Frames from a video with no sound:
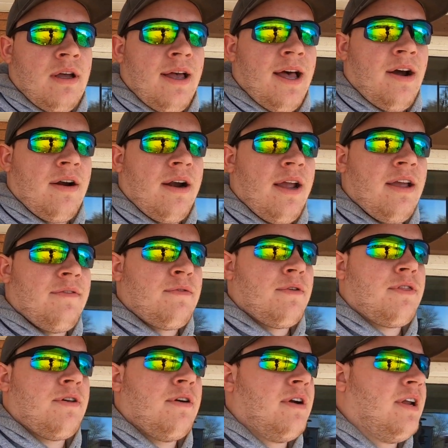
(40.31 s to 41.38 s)
our
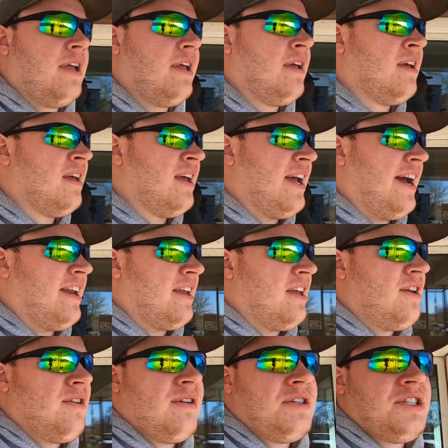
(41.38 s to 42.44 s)
8430 had to
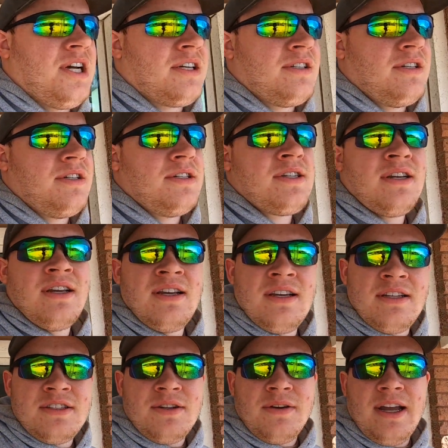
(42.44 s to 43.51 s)
get new injectors.
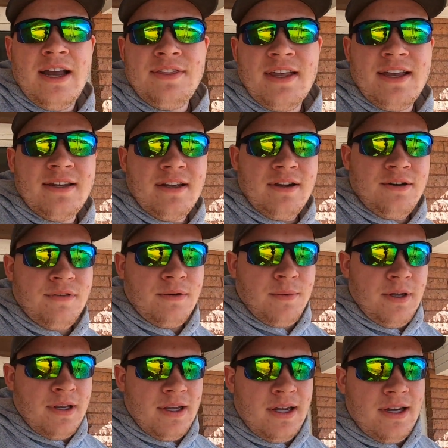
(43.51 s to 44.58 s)
So got that done over the
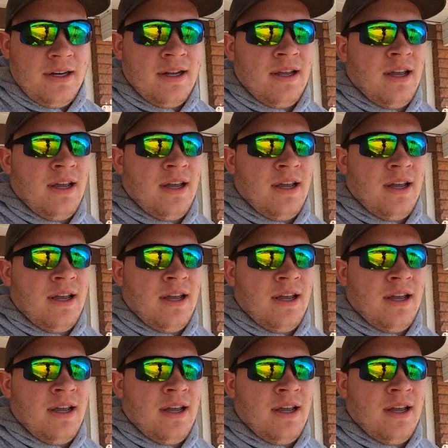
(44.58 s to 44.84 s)
weekend.